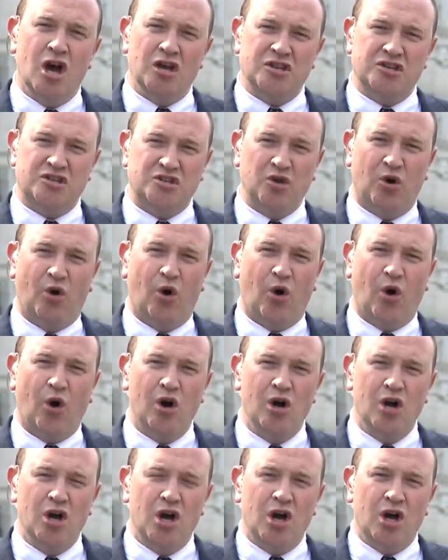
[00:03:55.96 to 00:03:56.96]
saw
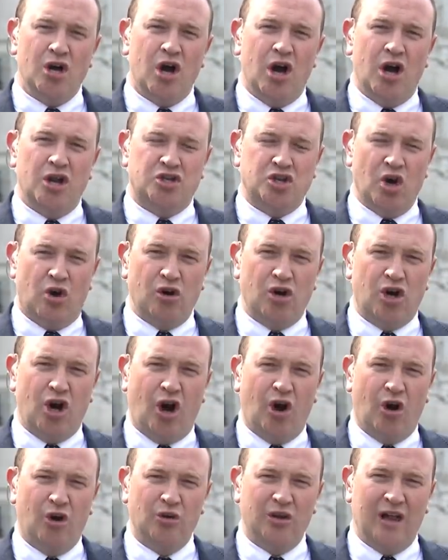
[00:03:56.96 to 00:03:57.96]
John
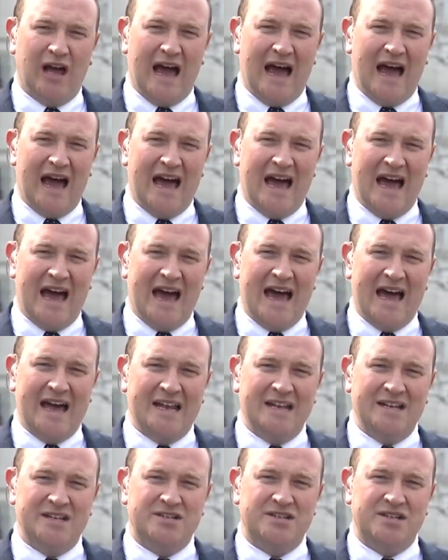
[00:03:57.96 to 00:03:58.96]
Cole
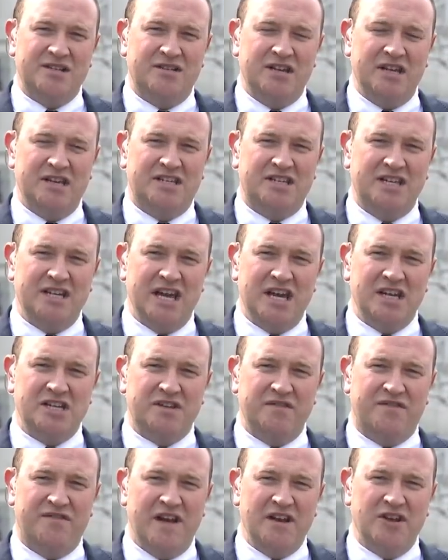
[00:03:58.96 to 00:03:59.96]
and the teenage
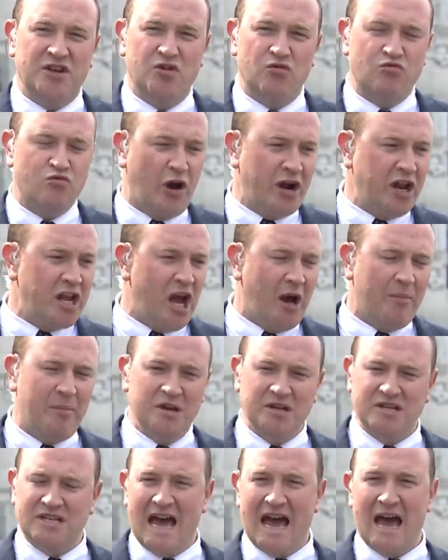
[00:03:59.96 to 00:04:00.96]
defendant running up
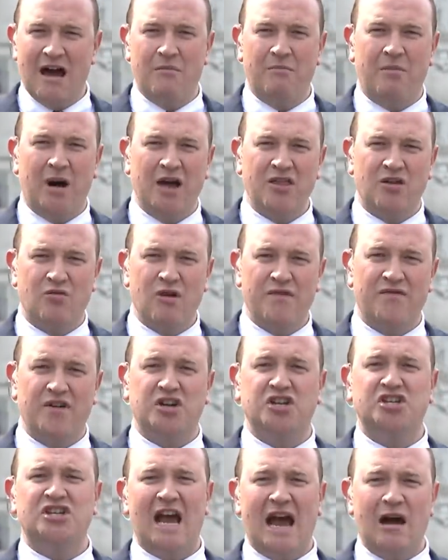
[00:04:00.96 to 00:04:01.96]
and down by the river,
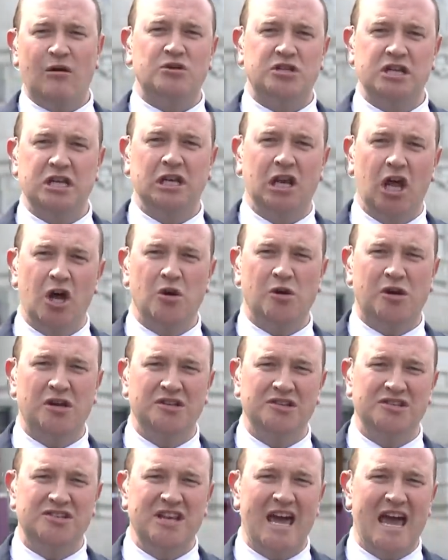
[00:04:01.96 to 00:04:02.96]
shouting
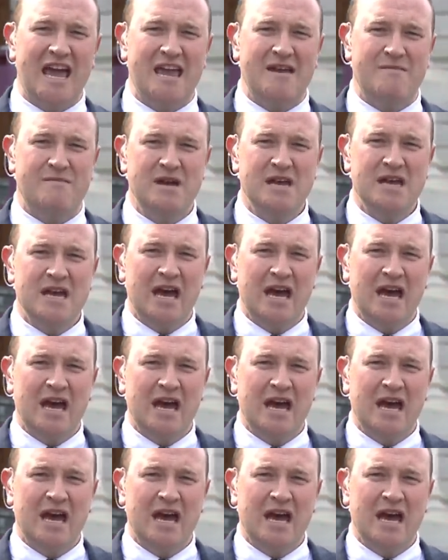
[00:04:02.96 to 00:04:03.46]
Logan's name,